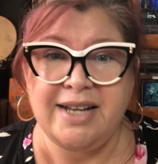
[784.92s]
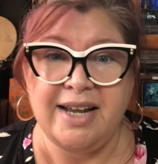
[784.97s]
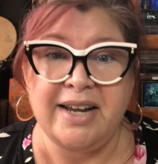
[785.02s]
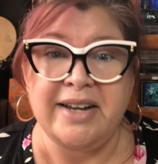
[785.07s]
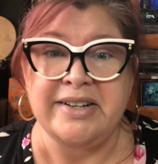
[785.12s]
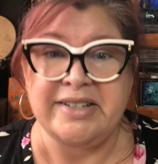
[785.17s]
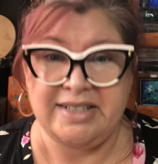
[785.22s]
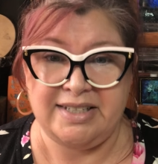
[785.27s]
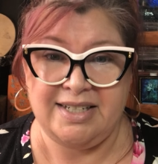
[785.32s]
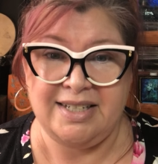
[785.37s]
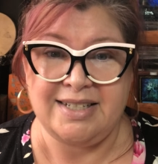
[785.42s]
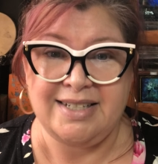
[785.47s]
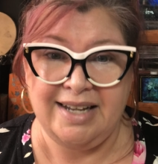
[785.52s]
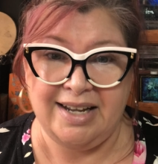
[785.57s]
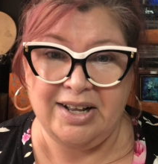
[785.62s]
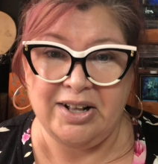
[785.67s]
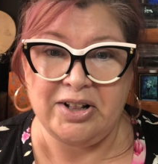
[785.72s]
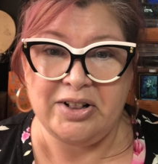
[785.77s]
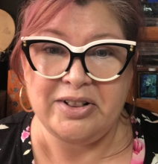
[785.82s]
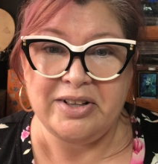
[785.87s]
days to
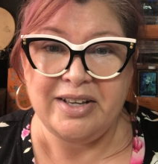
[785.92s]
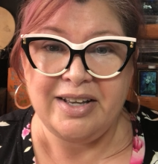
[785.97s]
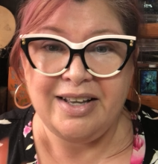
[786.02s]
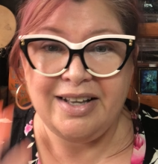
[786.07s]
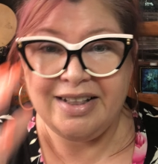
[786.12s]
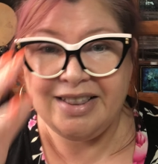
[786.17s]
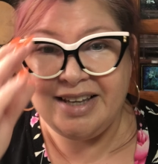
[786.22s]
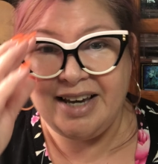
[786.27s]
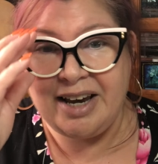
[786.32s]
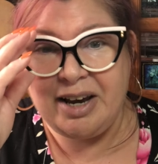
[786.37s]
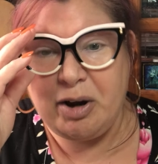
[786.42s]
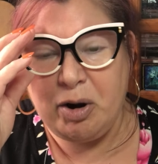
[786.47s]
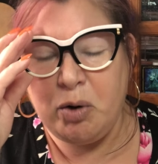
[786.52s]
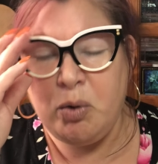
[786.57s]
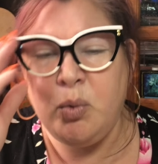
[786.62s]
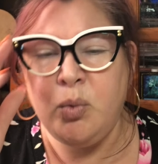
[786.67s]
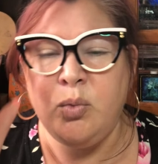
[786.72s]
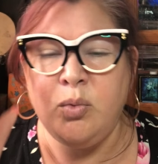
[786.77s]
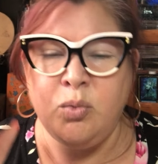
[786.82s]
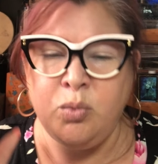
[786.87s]
tell. Like
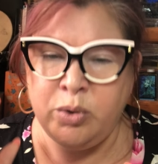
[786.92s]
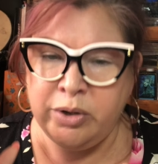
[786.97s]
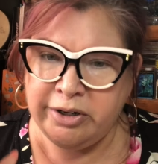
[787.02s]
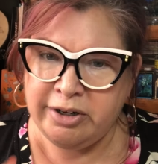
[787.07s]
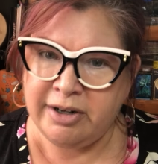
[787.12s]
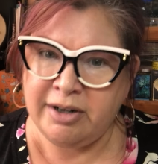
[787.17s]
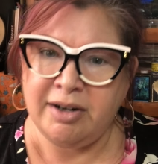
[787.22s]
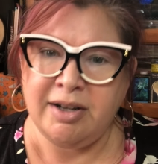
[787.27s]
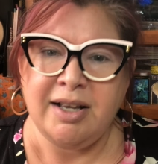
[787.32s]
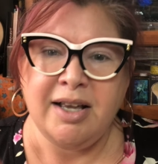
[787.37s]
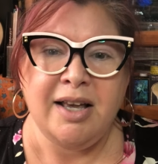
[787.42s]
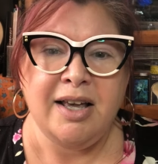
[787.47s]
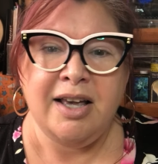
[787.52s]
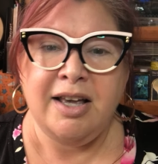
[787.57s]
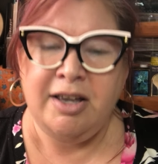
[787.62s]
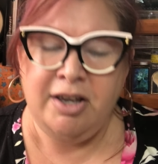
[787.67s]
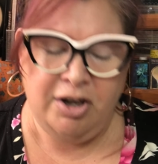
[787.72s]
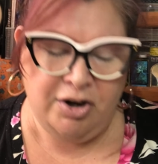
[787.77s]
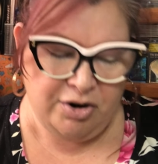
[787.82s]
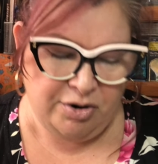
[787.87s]
we're
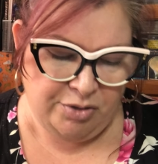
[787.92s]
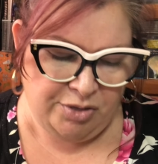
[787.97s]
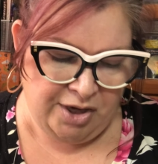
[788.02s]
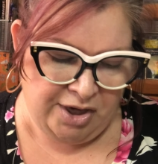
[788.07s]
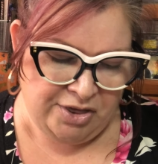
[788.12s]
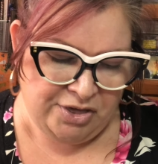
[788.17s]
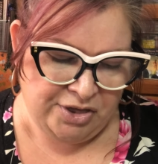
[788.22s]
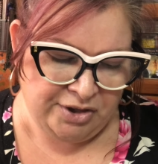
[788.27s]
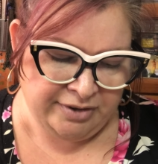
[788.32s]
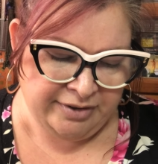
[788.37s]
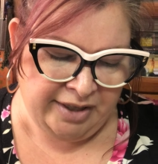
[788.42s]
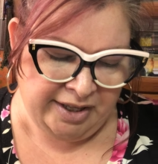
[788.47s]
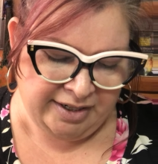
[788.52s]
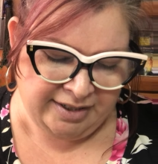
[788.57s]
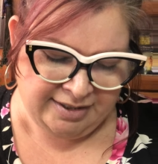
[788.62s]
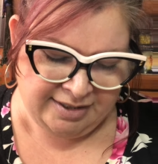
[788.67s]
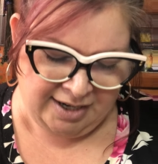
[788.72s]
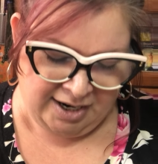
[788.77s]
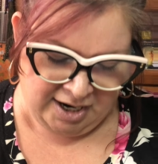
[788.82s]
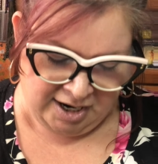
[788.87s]
you know, they they
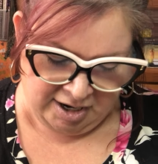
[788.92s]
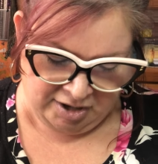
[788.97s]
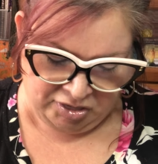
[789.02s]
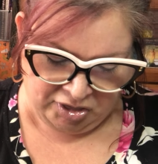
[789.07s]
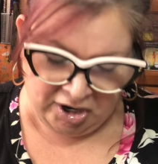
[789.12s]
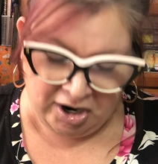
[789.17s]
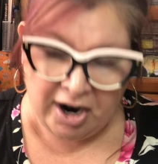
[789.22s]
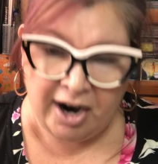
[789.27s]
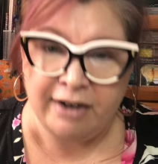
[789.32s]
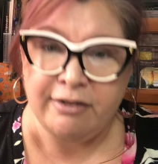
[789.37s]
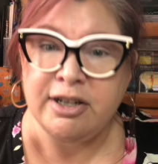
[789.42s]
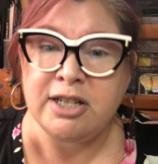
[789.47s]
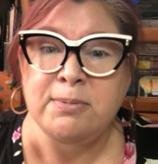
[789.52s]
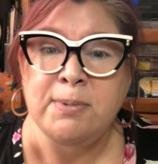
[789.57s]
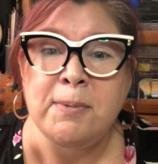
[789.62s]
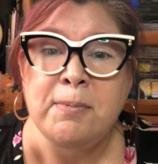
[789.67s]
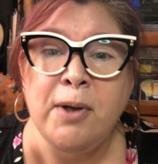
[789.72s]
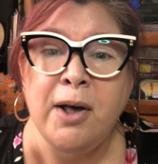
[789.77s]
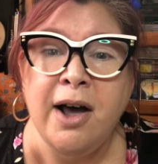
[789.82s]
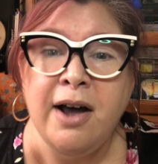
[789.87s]
say the Irish
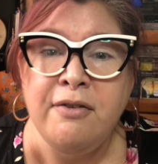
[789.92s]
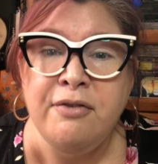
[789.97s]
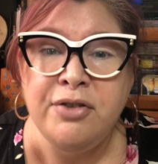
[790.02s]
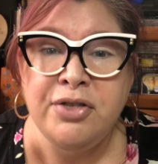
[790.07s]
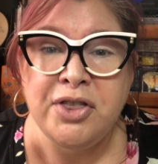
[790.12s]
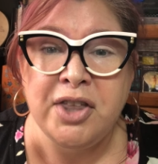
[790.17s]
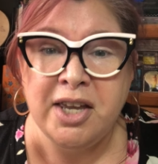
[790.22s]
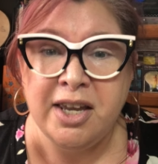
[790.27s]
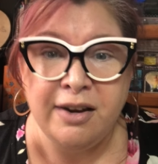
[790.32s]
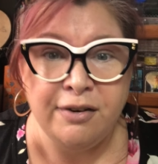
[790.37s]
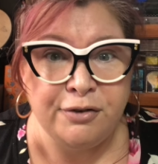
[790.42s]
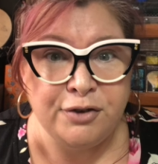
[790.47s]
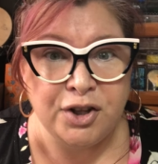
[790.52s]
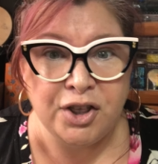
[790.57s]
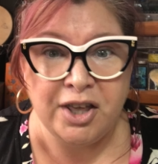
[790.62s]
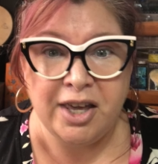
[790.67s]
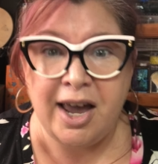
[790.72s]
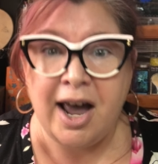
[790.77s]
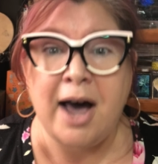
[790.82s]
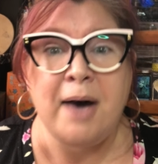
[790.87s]
people have the gift of
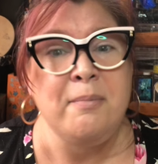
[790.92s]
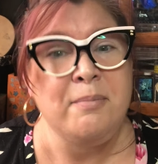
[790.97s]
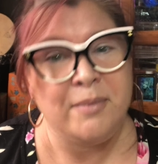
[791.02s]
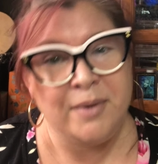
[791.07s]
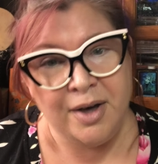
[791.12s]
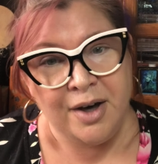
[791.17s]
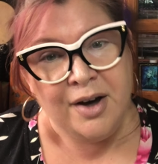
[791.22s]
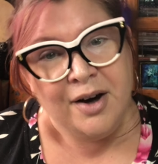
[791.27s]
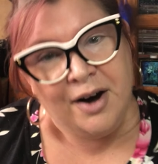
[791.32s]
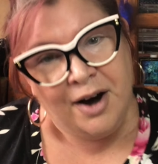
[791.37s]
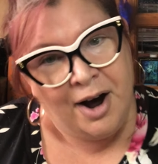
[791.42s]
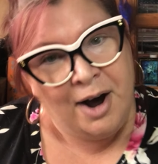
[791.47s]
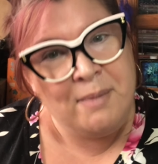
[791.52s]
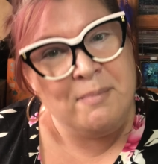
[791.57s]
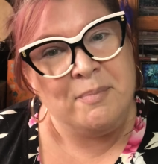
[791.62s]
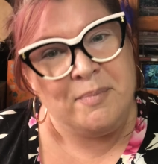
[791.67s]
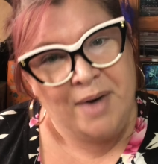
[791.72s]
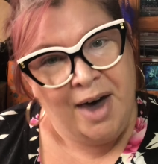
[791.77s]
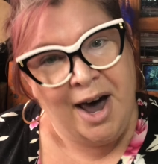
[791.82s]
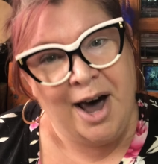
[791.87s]
the gab.
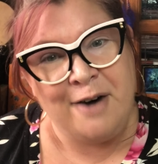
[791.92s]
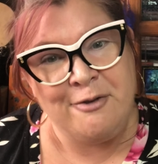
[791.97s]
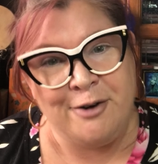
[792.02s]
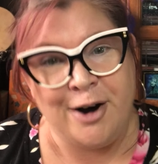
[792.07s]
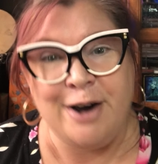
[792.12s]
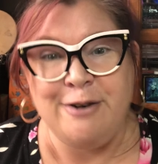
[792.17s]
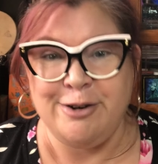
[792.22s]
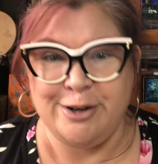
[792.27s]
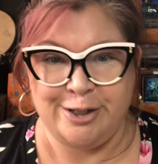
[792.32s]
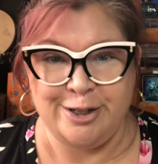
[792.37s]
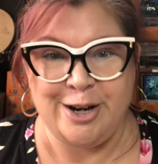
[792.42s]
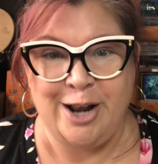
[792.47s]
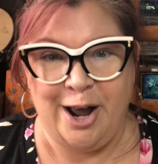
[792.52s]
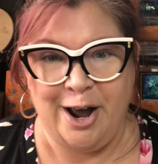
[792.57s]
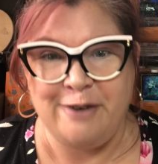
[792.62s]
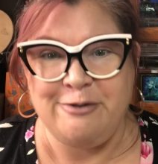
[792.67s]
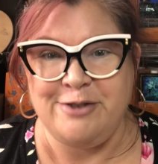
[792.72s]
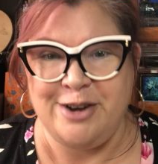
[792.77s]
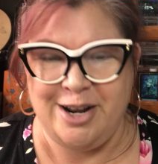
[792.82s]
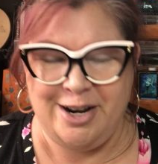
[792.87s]
I'm half Irish and
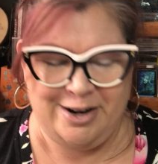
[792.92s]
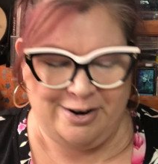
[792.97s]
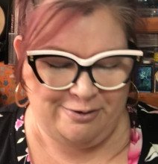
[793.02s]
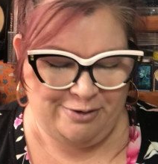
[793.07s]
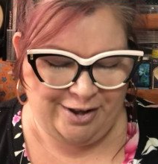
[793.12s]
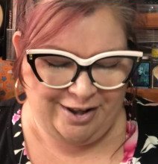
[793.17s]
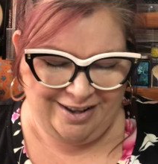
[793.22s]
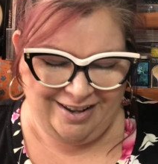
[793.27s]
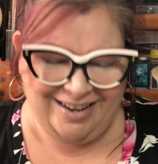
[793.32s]
half native.